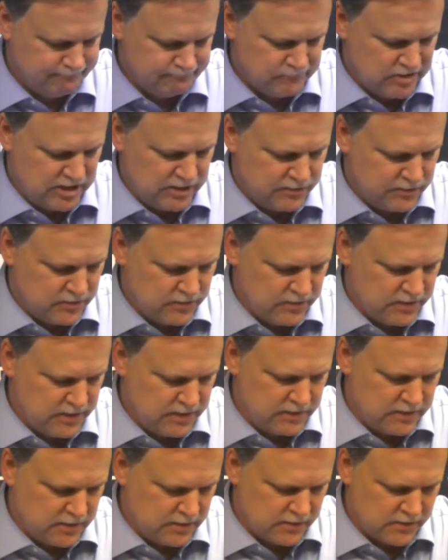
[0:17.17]
We just couldn't
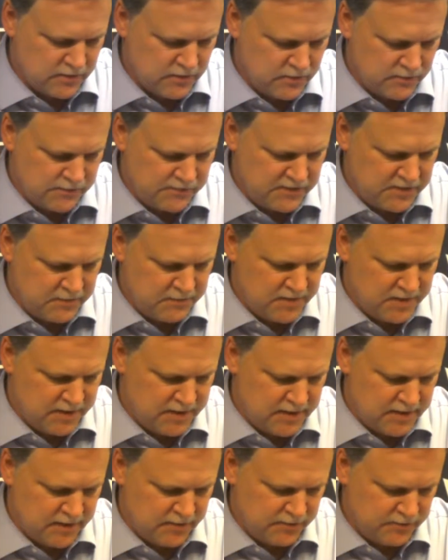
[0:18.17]
get nothing going with
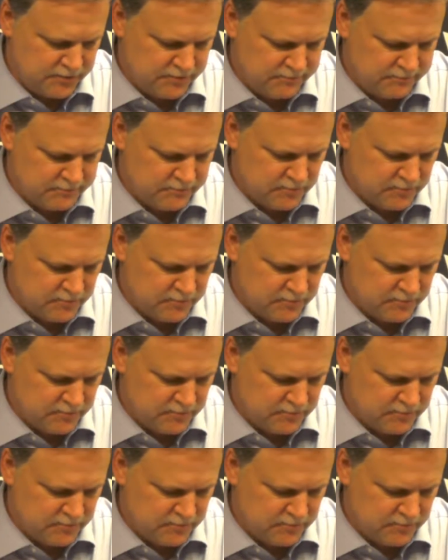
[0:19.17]
anybody else.